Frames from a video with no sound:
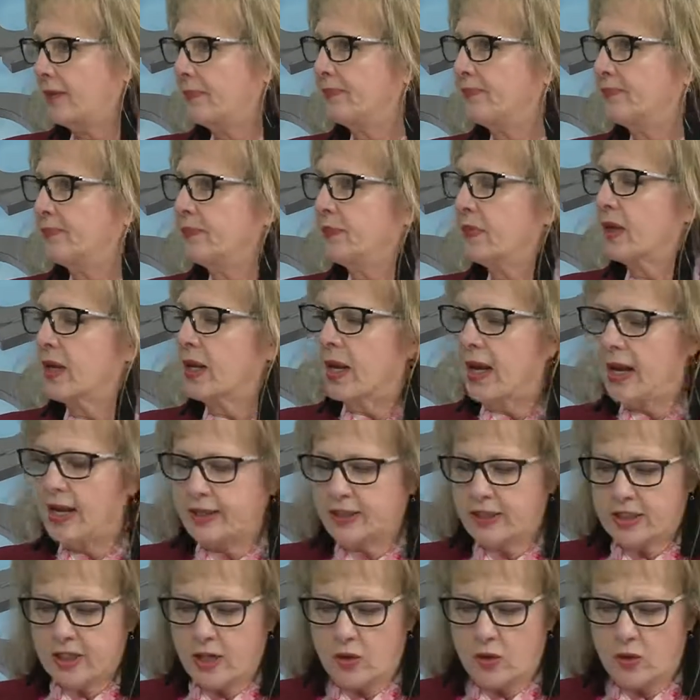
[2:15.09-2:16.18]
Okay. And
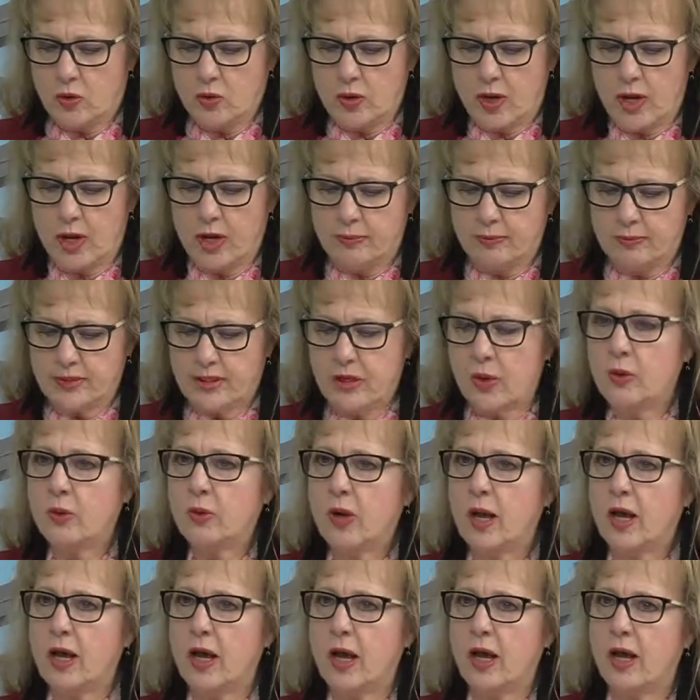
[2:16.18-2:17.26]
so, um, so
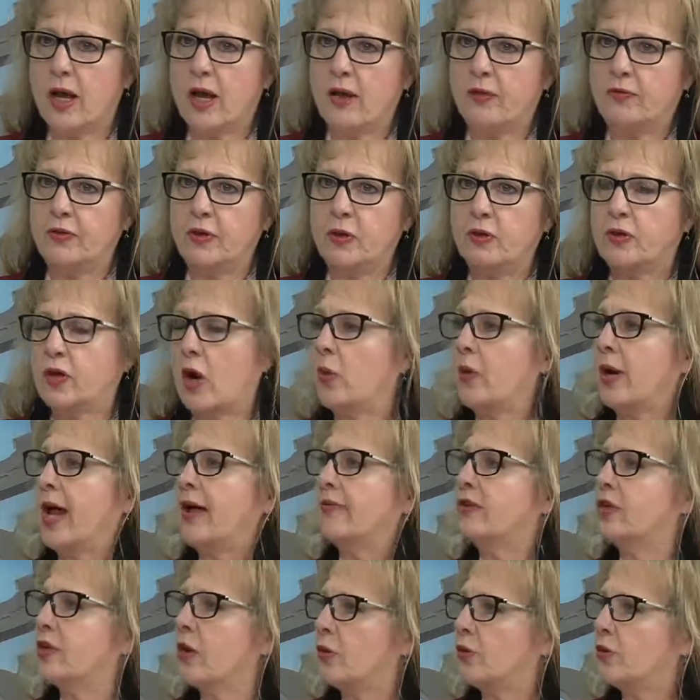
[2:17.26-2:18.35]
if you don't have
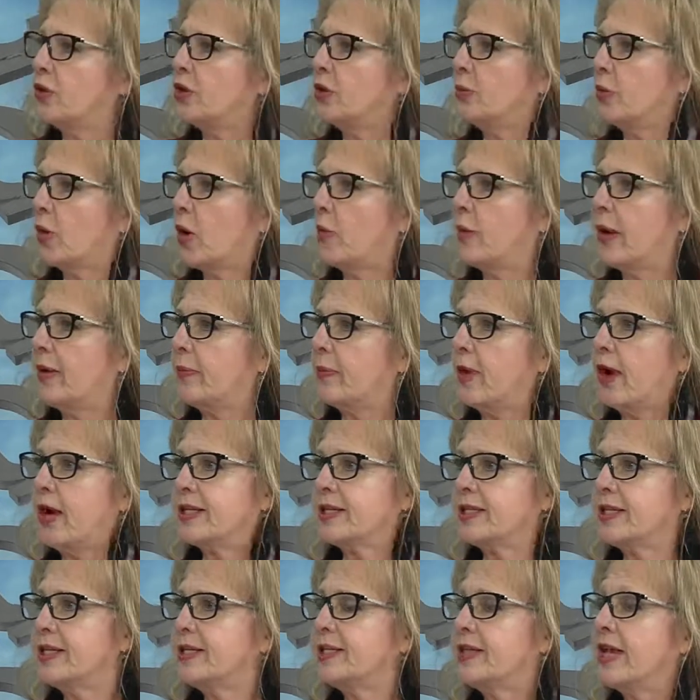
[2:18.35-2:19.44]
to go through the probate
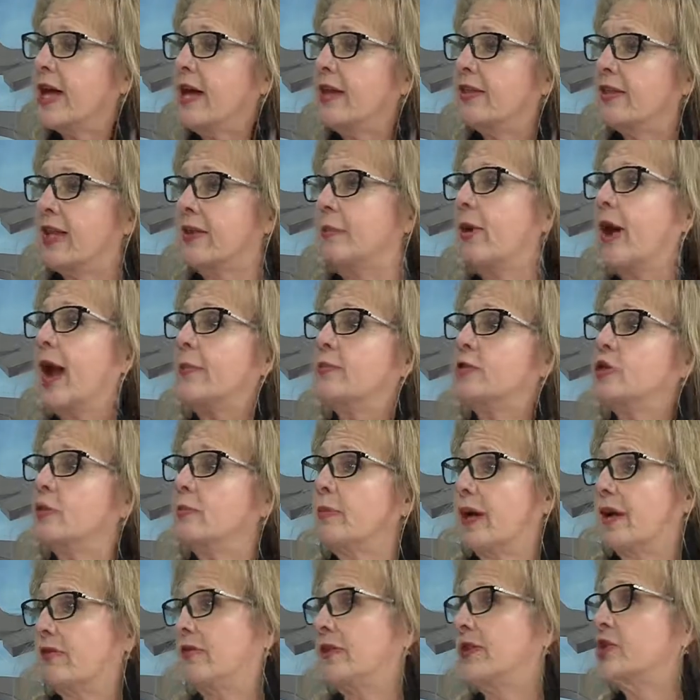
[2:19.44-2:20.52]
process, then perhaps your
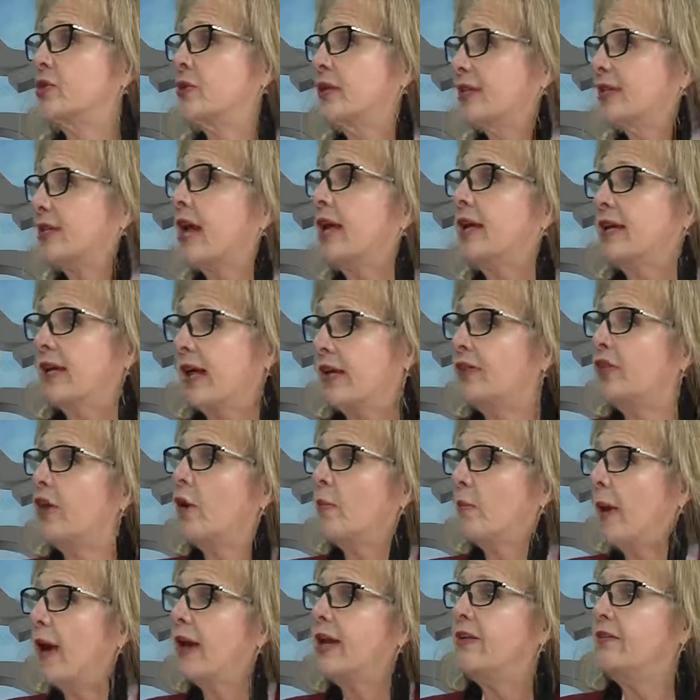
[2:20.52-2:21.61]
beneficiaries can get their
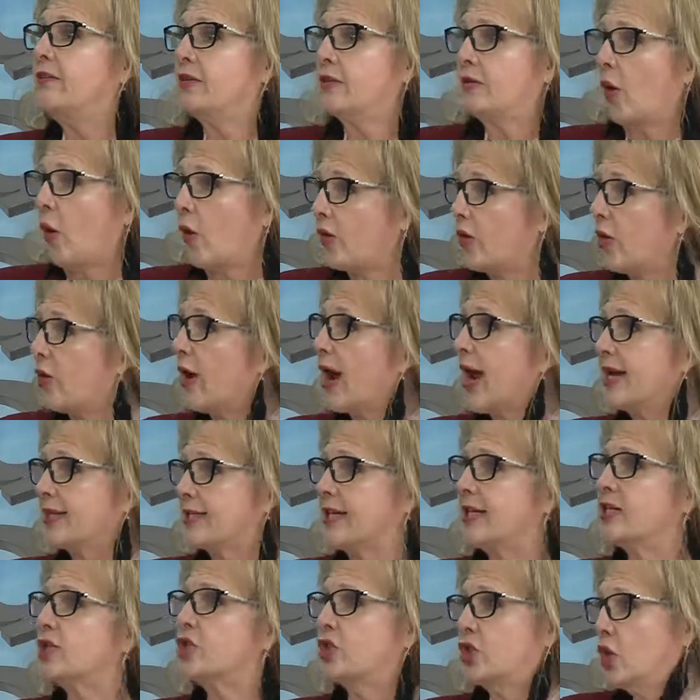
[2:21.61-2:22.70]
money or their sooner.
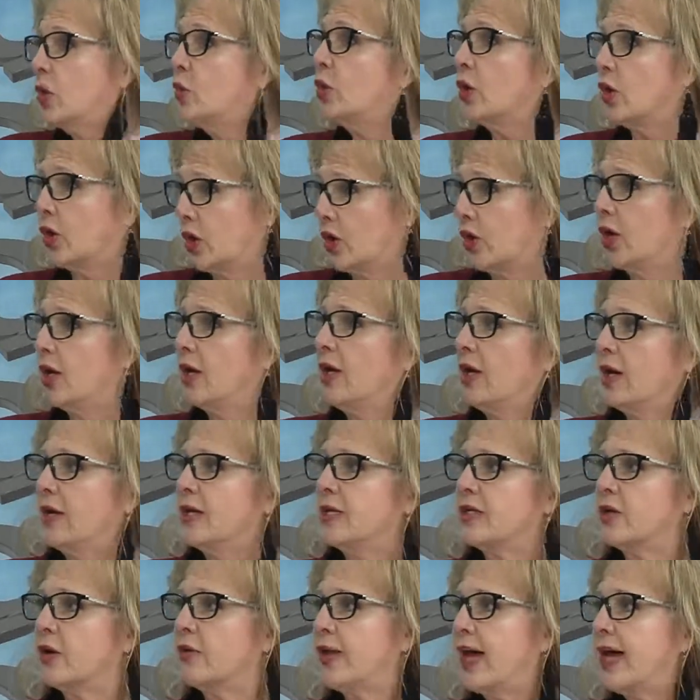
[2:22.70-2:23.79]
assets sooner. Okay.
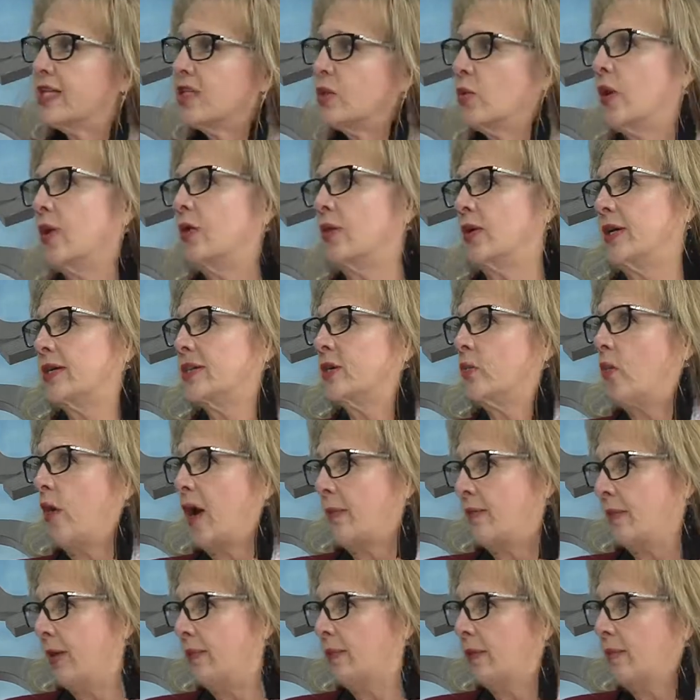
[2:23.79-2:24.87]
So that's one reason why
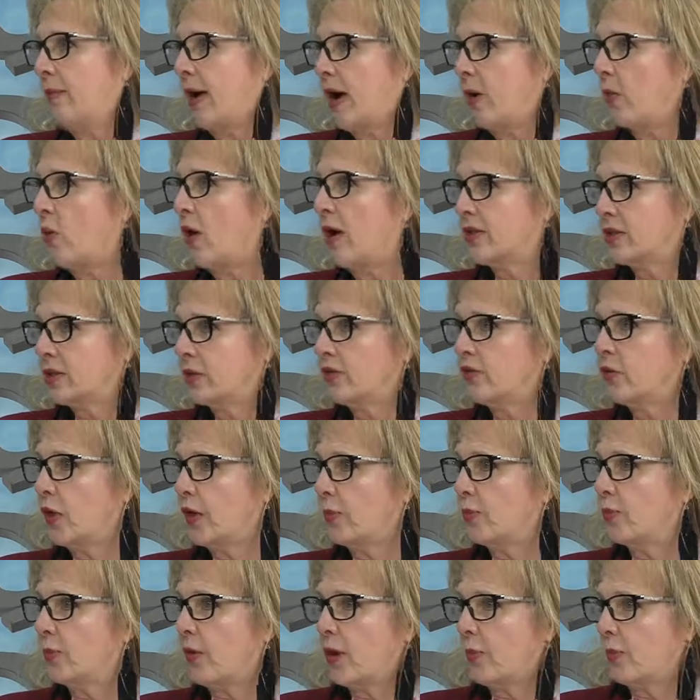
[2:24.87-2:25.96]
people might want to
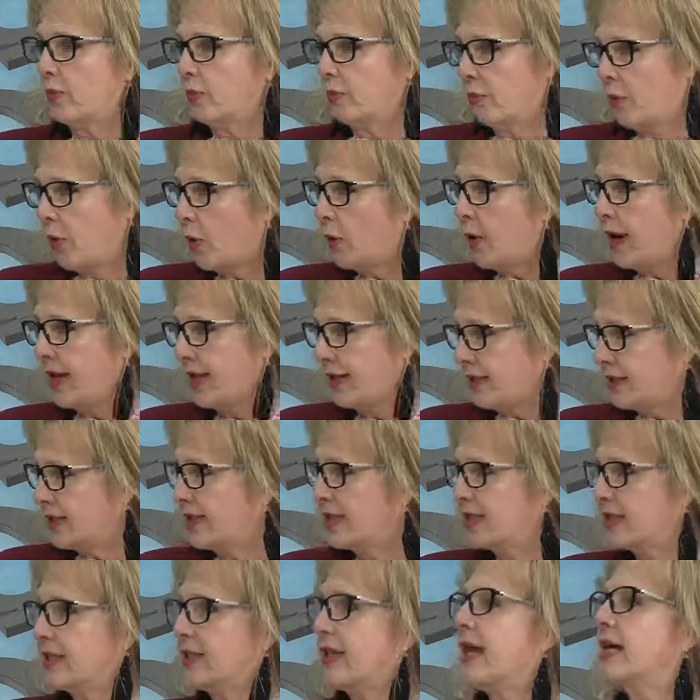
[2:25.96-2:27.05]
avoid pro probate is
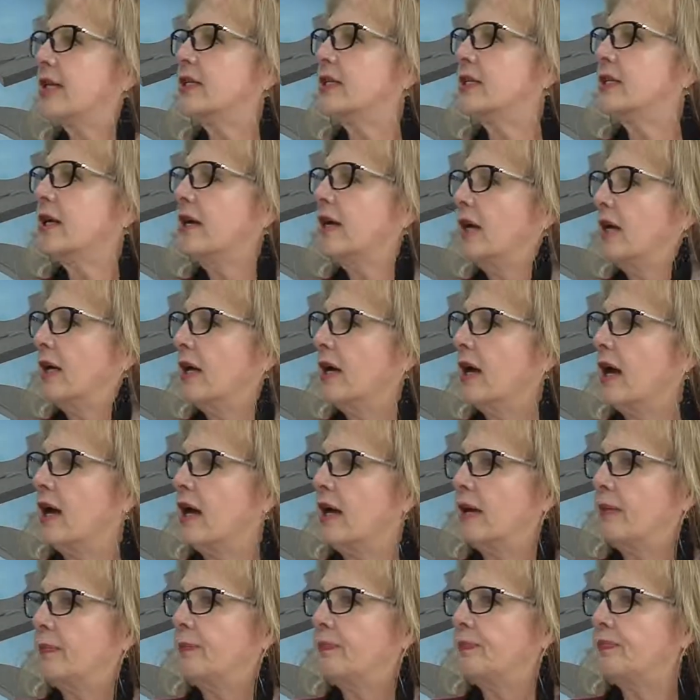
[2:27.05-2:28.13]
it's less
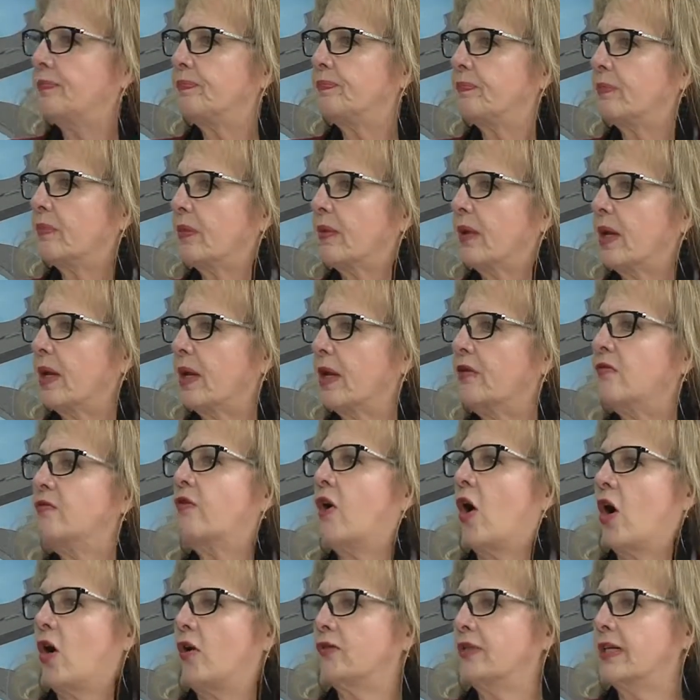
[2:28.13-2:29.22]
um,
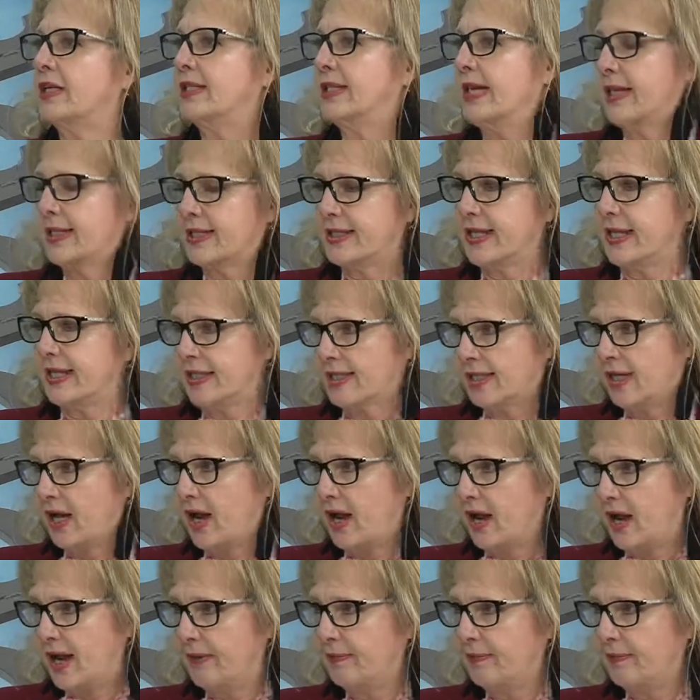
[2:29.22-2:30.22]
involved and takes less time.